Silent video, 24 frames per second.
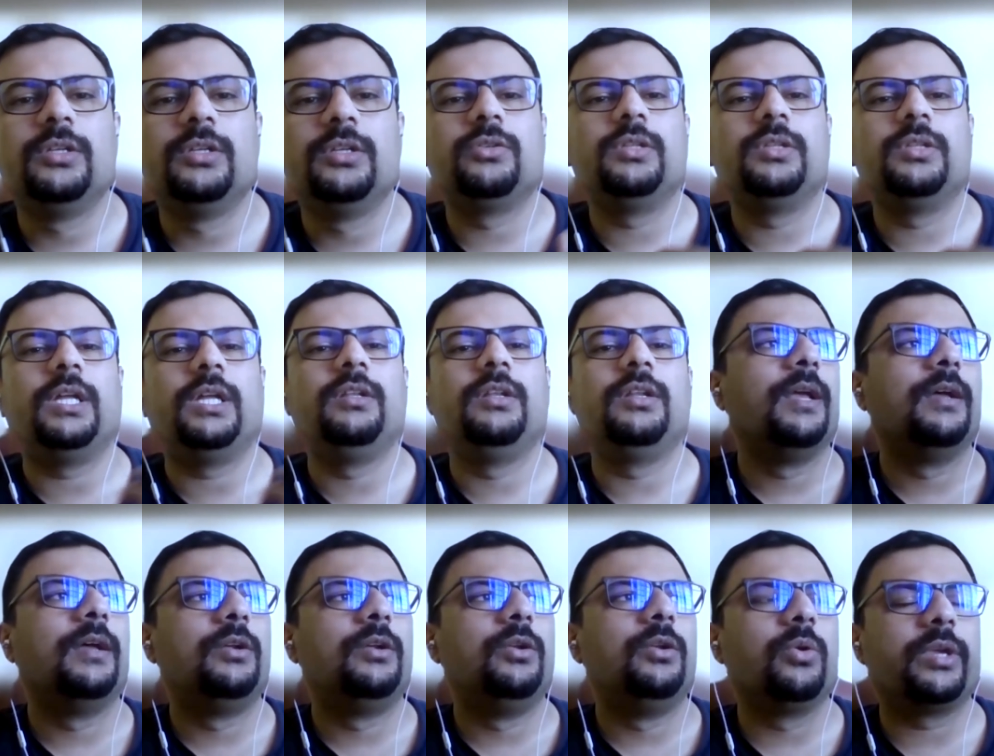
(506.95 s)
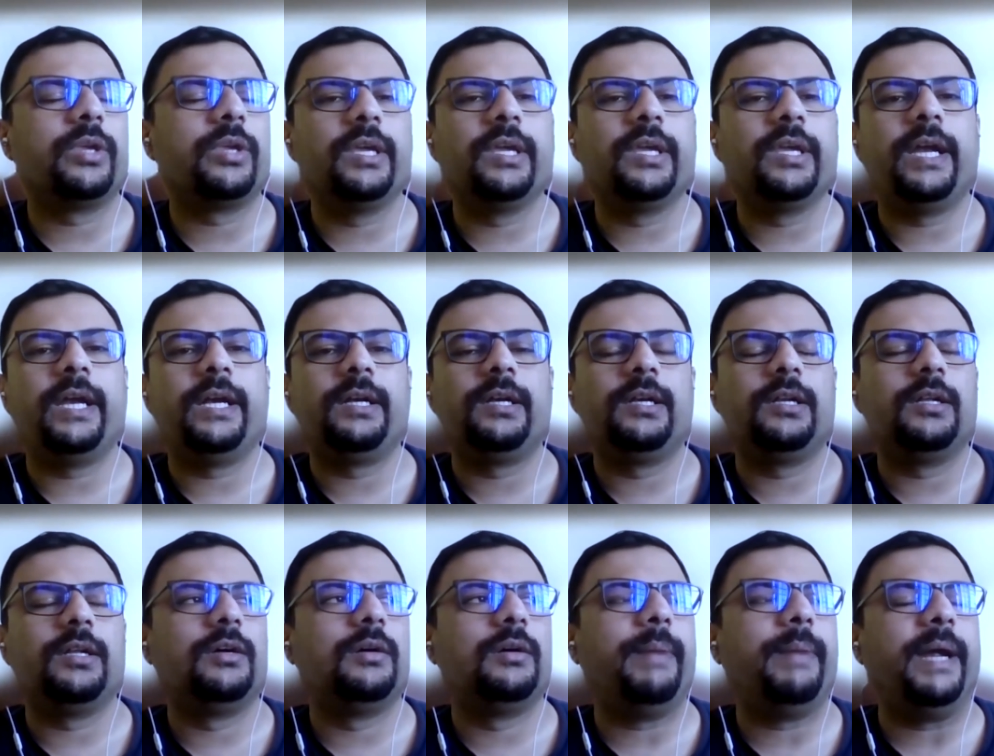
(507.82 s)
So then looking at
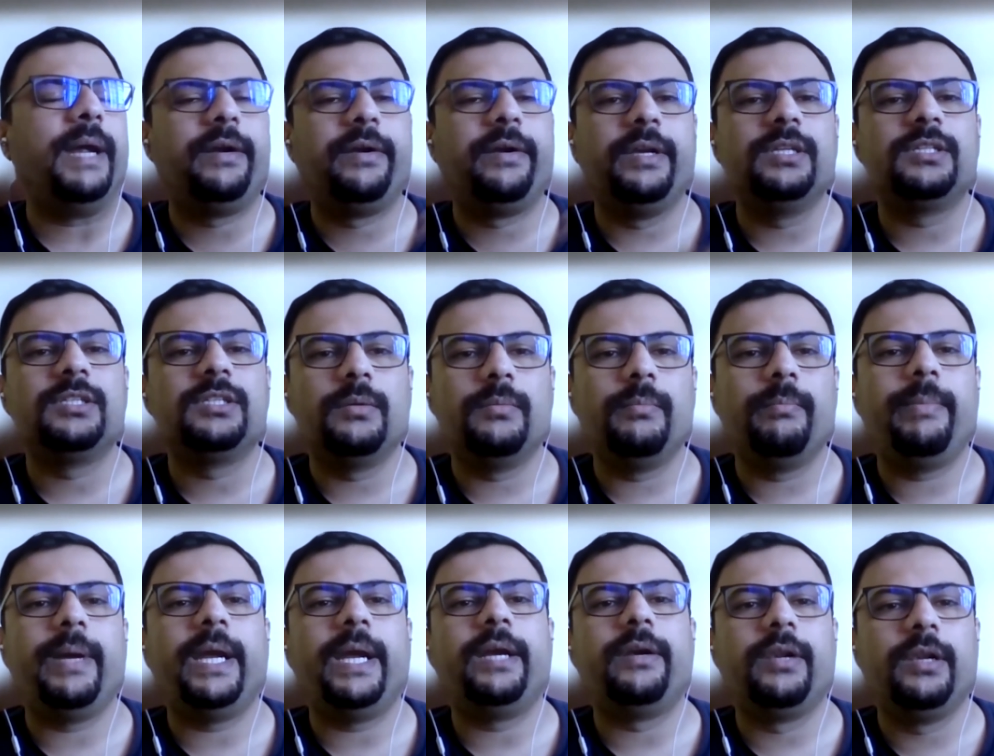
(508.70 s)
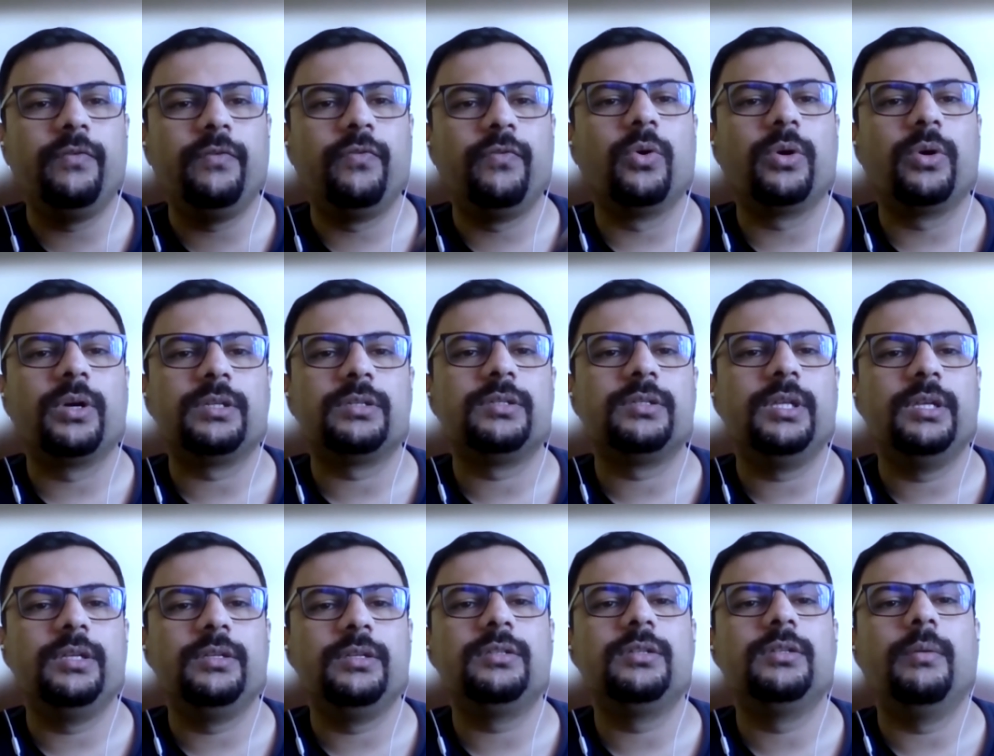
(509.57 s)
uh, battery, battery focused
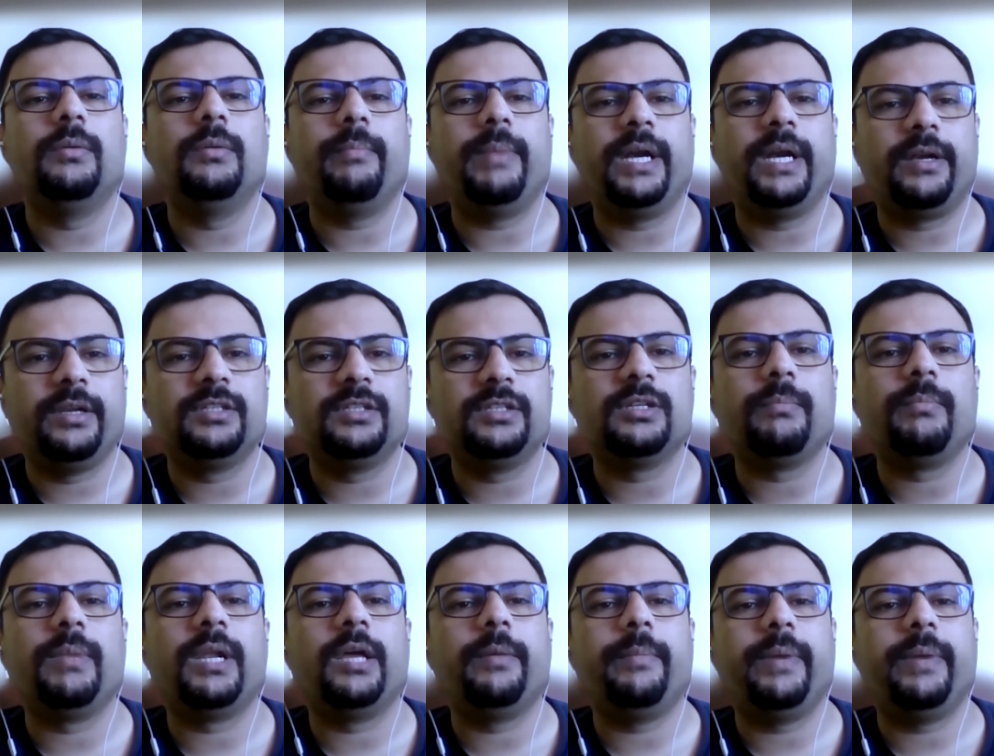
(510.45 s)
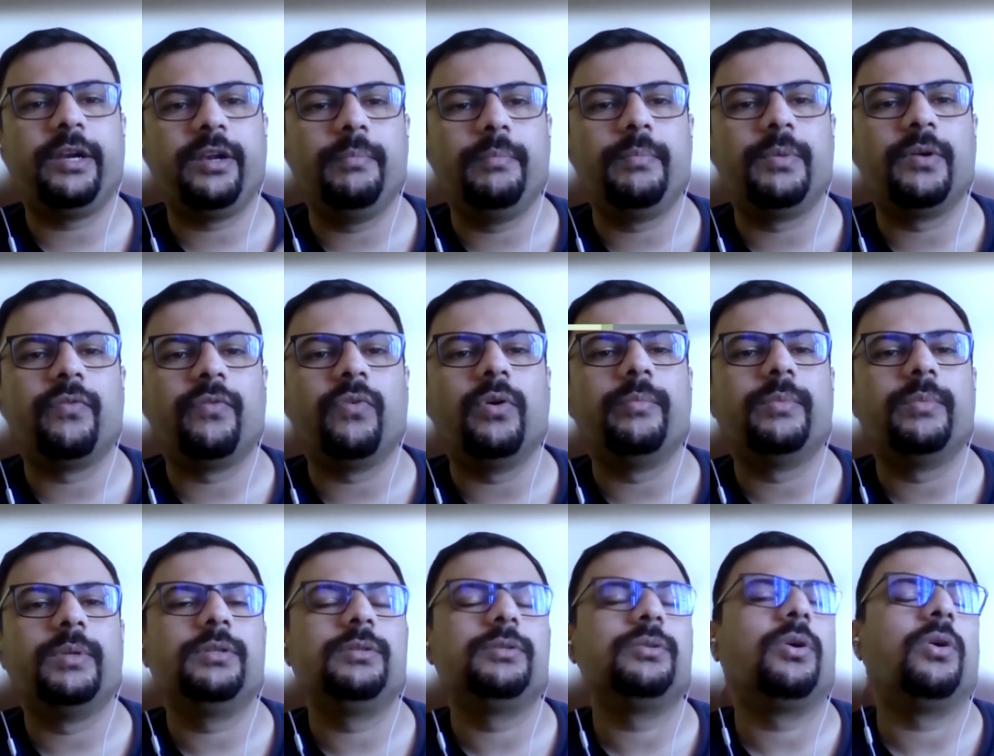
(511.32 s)
thing, battery supply, battery
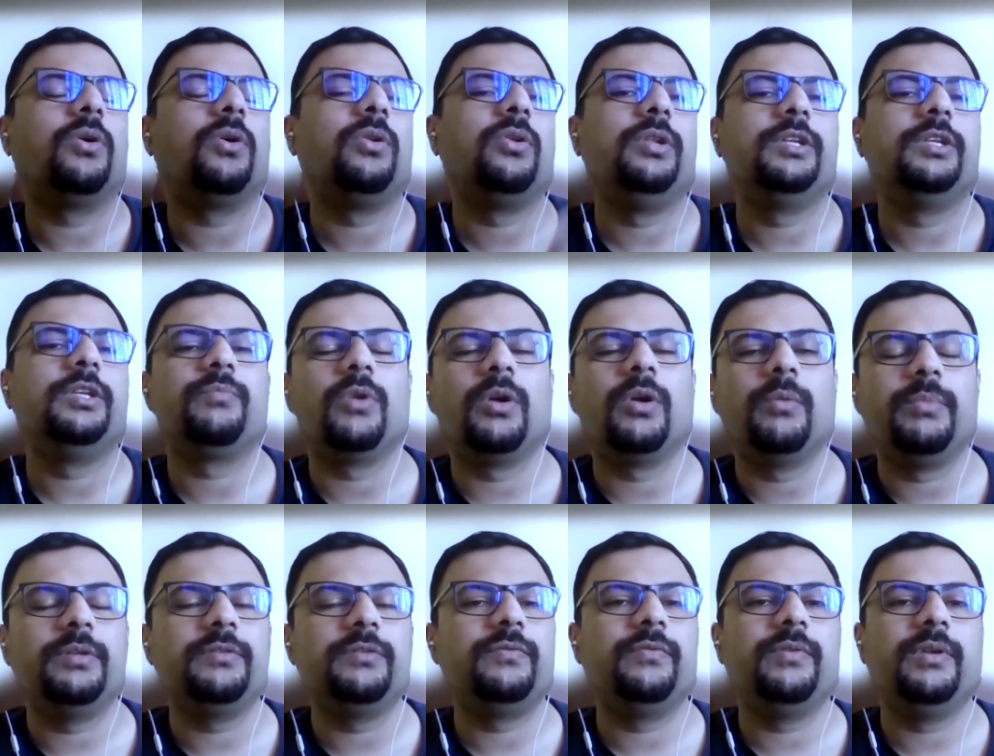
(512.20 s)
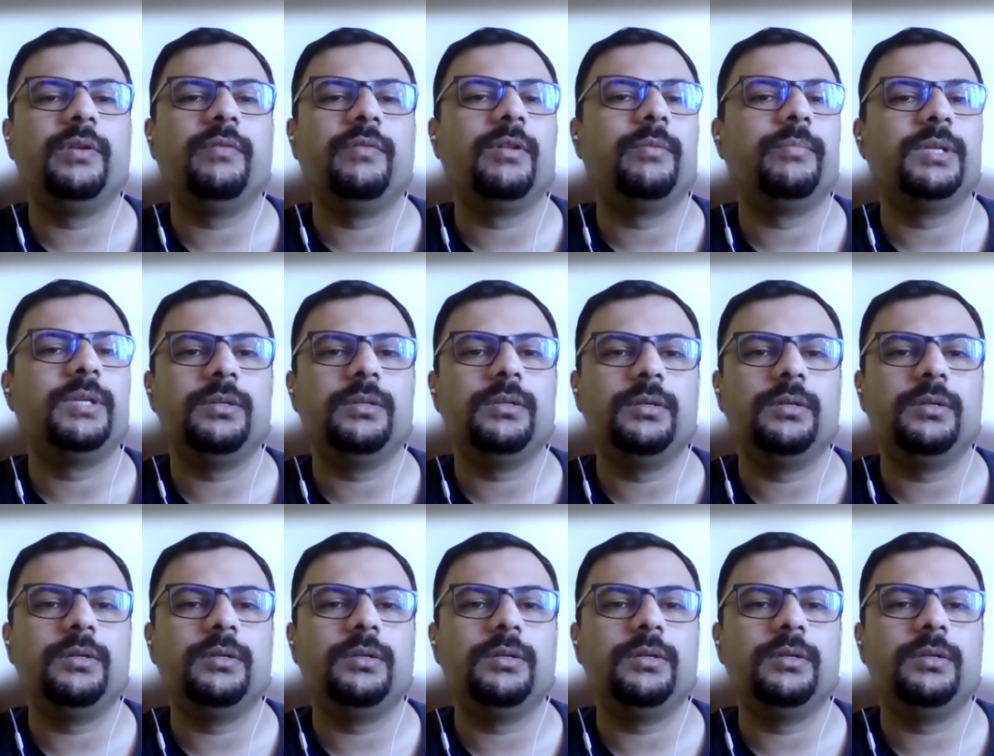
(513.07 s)
performance, all these problems we will